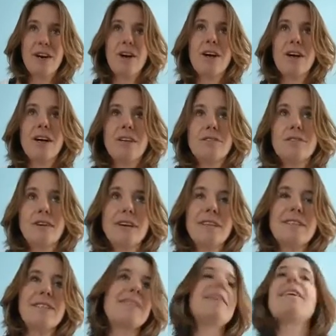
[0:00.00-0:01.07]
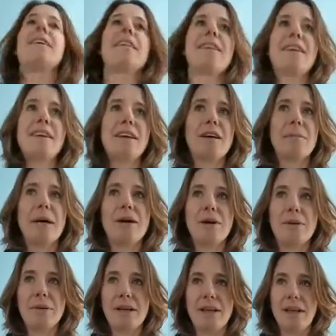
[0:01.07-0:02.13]
Heart racing, thinking about
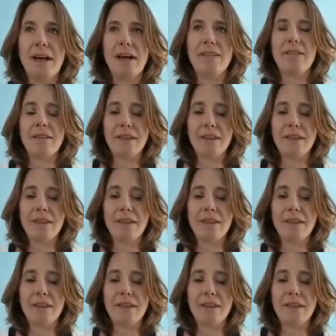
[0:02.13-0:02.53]
going live,